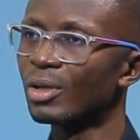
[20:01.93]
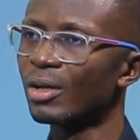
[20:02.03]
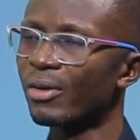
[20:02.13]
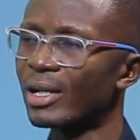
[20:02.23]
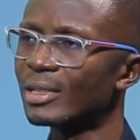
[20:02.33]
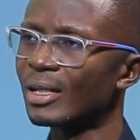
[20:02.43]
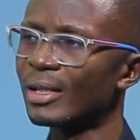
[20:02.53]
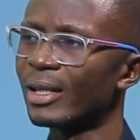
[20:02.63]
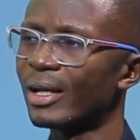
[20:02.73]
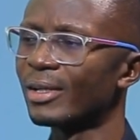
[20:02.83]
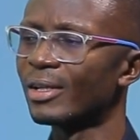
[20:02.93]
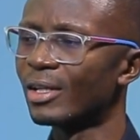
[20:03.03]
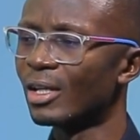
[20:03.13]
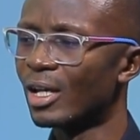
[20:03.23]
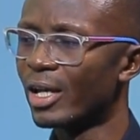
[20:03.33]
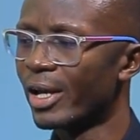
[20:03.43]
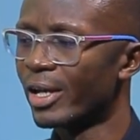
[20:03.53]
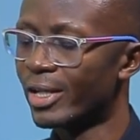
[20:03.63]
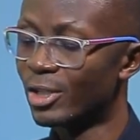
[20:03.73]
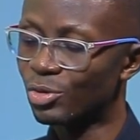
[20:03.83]
creditor that
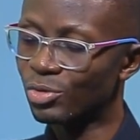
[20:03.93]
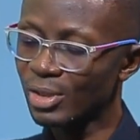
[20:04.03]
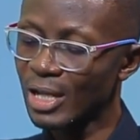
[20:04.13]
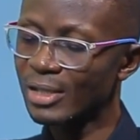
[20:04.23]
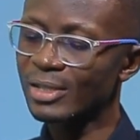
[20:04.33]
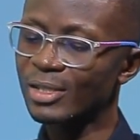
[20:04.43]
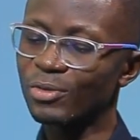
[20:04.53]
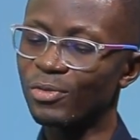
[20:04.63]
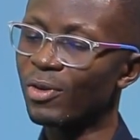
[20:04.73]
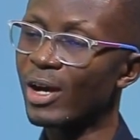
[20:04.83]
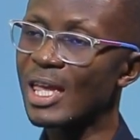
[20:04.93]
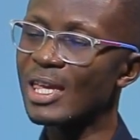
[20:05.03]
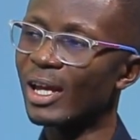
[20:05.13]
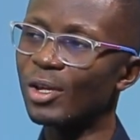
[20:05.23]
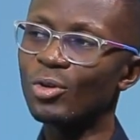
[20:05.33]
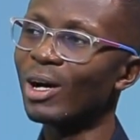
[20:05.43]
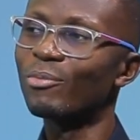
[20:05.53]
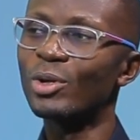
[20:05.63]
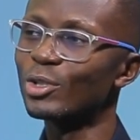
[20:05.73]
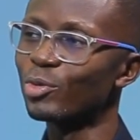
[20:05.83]
they should stand still for a year, you don't have
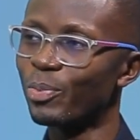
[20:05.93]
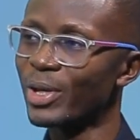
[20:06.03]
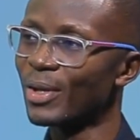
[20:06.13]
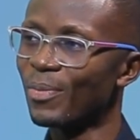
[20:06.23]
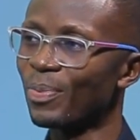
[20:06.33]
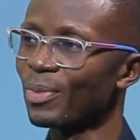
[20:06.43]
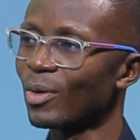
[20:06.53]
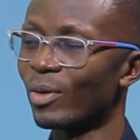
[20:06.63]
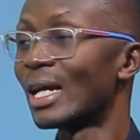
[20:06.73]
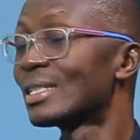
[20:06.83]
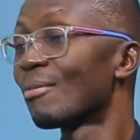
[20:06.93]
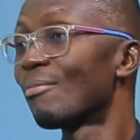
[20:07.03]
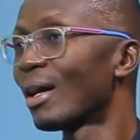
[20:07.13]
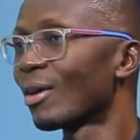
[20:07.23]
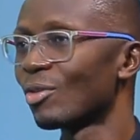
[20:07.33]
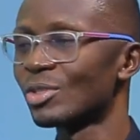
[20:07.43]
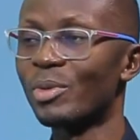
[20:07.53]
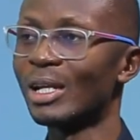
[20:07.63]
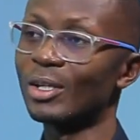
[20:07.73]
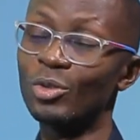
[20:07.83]
money to pay, whether it's a bank or
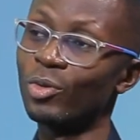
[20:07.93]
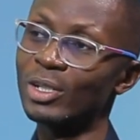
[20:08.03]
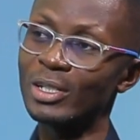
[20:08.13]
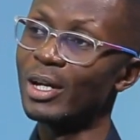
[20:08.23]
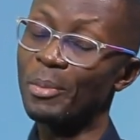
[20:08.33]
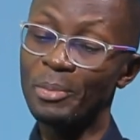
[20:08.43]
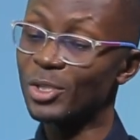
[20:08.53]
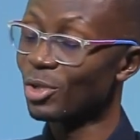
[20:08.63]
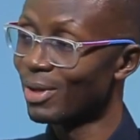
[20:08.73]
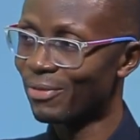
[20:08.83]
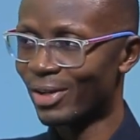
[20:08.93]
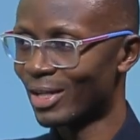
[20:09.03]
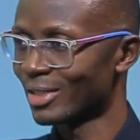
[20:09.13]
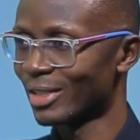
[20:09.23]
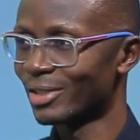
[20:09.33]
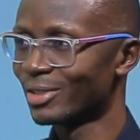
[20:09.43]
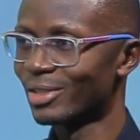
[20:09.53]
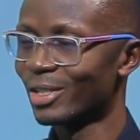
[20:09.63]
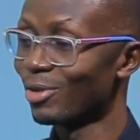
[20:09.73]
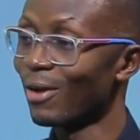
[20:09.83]
somebody, that, you know what, based on my financials,
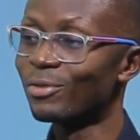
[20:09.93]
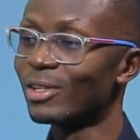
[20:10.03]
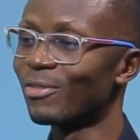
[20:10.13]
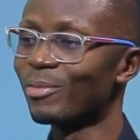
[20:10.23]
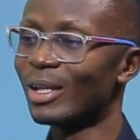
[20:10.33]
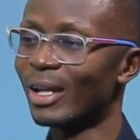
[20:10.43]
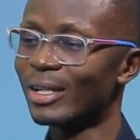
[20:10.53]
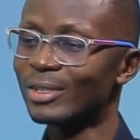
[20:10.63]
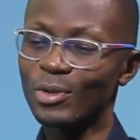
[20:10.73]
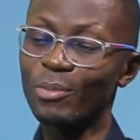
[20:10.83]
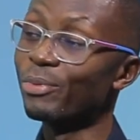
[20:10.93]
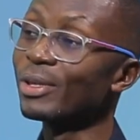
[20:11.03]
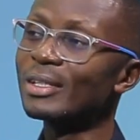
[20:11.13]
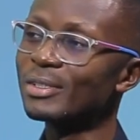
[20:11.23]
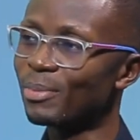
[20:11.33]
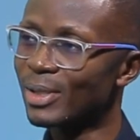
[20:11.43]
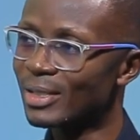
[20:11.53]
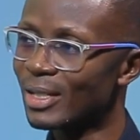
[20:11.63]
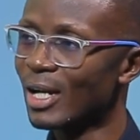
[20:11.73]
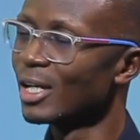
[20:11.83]
You have to give me like some breathing
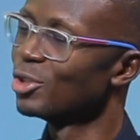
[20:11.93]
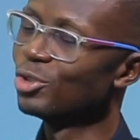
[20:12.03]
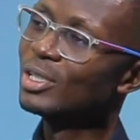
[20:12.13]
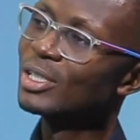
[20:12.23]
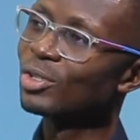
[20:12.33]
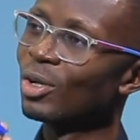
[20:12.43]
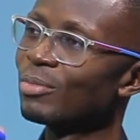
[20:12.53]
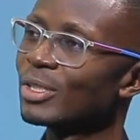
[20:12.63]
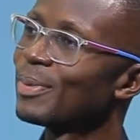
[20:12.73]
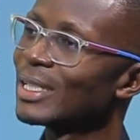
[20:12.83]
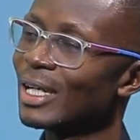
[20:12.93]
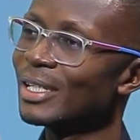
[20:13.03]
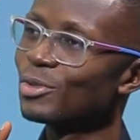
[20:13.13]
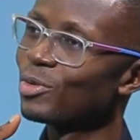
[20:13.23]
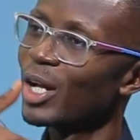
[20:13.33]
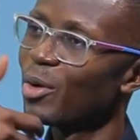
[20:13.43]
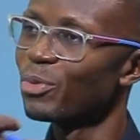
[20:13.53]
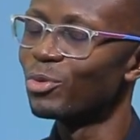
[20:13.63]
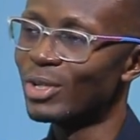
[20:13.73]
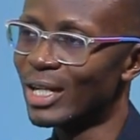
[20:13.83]
space. Do you need some specialists to help
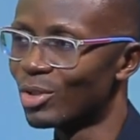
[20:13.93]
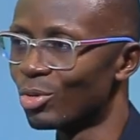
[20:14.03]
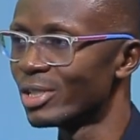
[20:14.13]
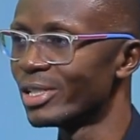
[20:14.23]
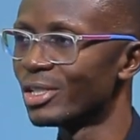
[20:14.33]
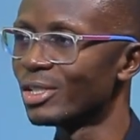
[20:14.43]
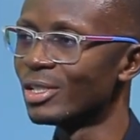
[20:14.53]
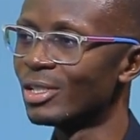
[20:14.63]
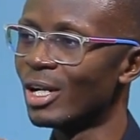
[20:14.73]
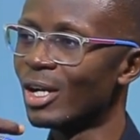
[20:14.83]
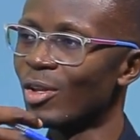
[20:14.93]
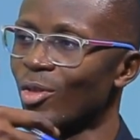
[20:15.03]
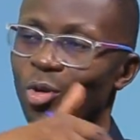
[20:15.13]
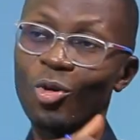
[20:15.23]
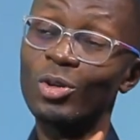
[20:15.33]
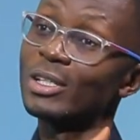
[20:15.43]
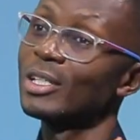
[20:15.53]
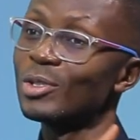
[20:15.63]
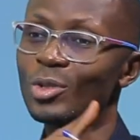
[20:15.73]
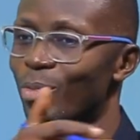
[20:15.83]
you do that negotiation, or this
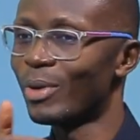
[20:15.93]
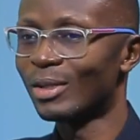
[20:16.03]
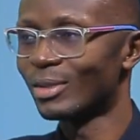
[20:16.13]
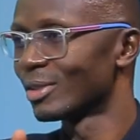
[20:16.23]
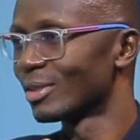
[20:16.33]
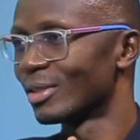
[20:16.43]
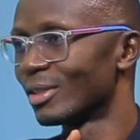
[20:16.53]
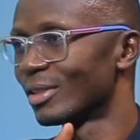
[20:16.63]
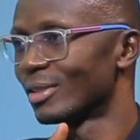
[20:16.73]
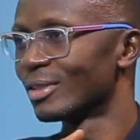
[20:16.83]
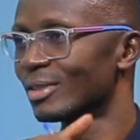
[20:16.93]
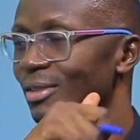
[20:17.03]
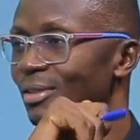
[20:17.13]
is normal? Oh, you have